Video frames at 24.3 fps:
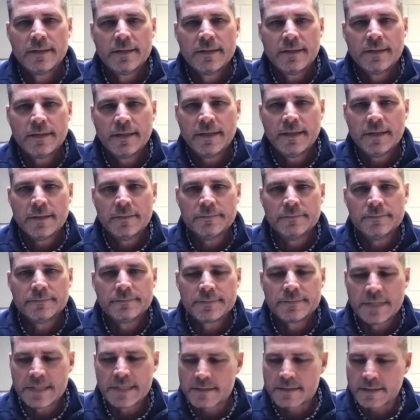Um,
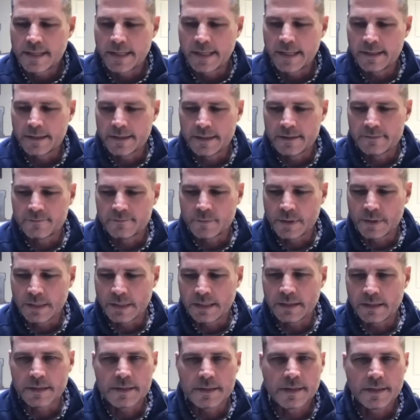this thing of
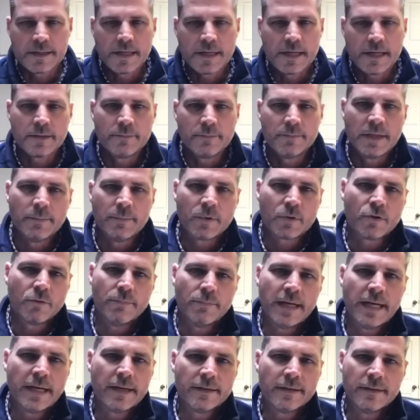relentlessly teaching biblical
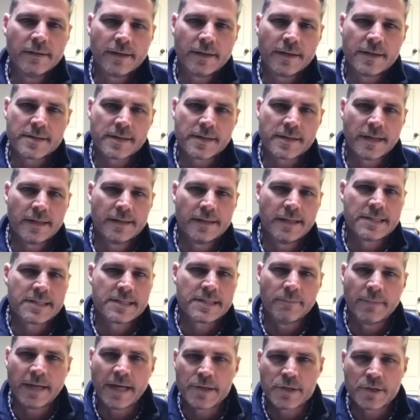manhood is a is
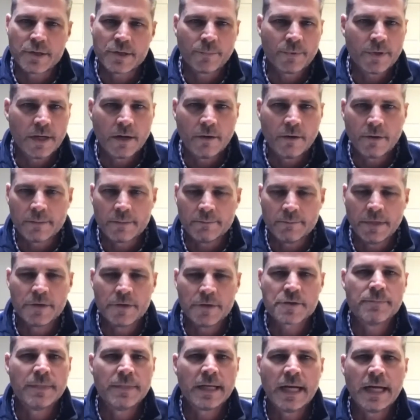a major priority.
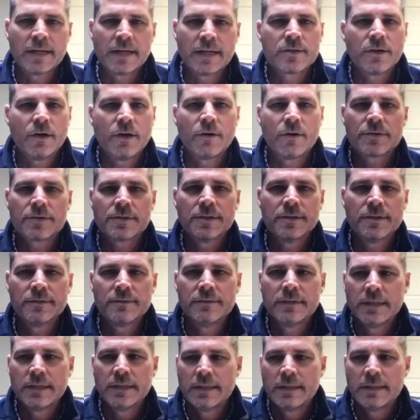Most men I talk to,
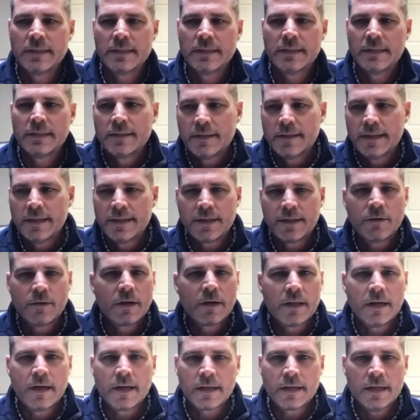uh, and
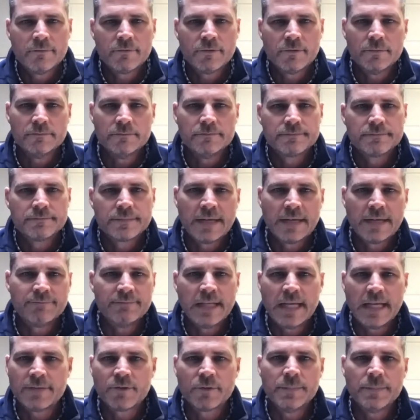there are a lot of them,
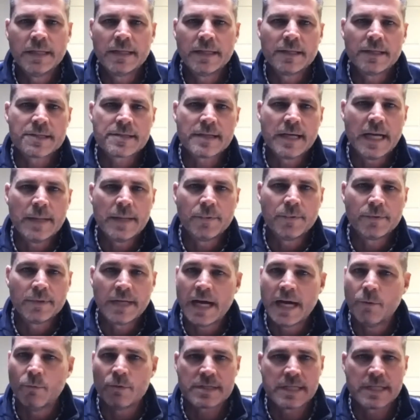they've never been discipled.
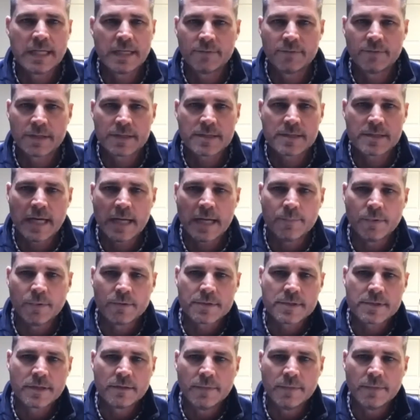I was never
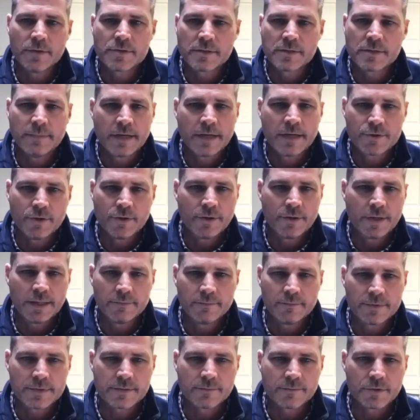discipled, so most of my
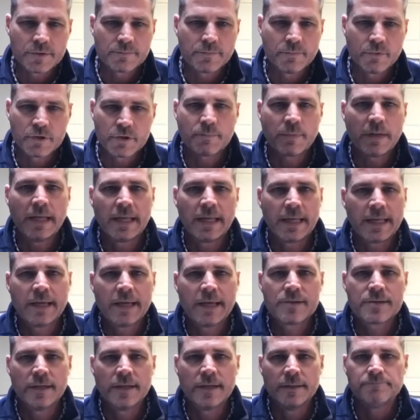journey was was, was playing
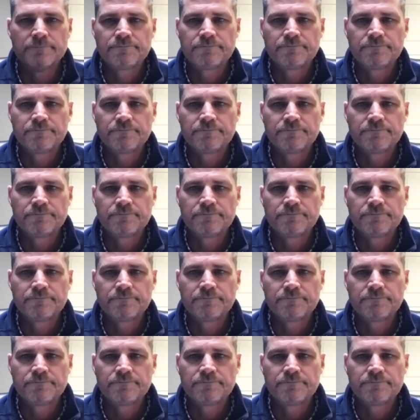catch up.